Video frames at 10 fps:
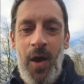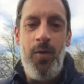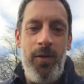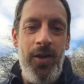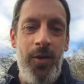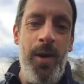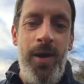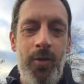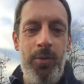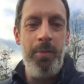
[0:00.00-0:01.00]
Hopefully the
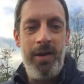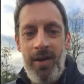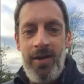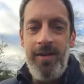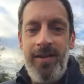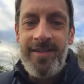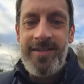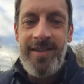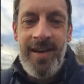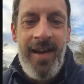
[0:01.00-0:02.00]
weather will be
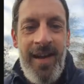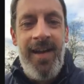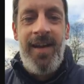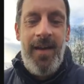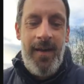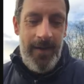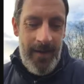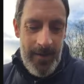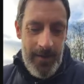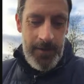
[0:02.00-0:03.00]
nice.
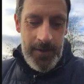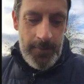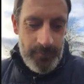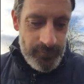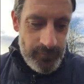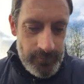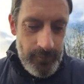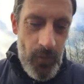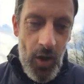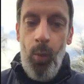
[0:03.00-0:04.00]
And
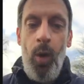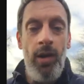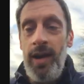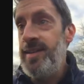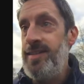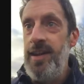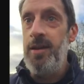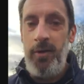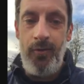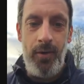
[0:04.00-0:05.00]
one last
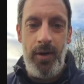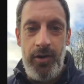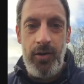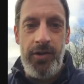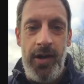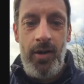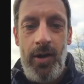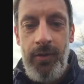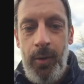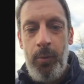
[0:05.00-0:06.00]
thing before I do
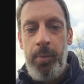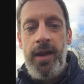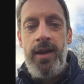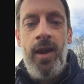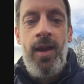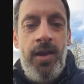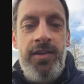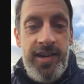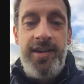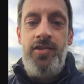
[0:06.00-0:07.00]
sign off, it would be
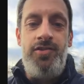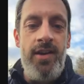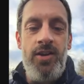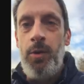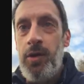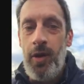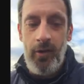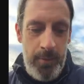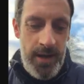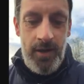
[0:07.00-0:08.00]
disingenuous
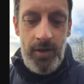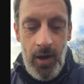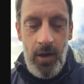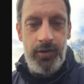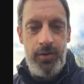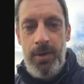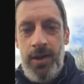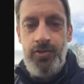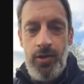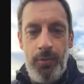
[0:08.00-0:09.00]
of me not to
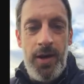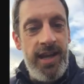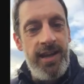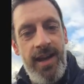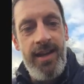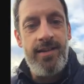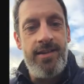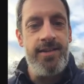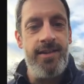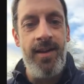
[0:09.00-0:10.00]
mention Ricky
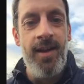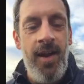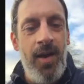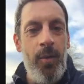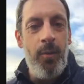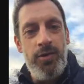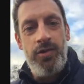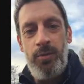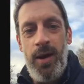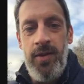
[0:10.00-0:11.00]
Gates,
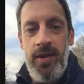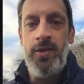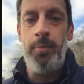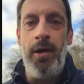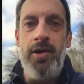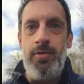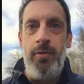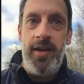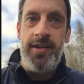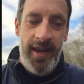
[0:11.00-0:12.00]
which is where the
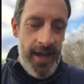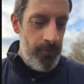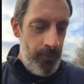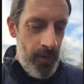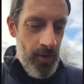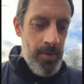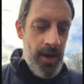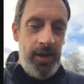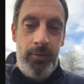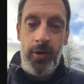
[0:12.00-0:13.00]
inspiration of this came
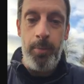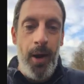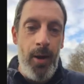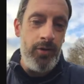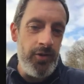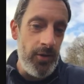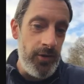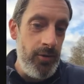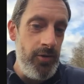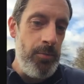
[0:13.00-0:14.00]
from, and it was a post
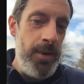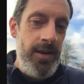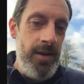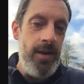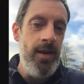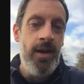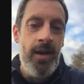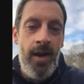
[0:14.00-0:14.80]
on social media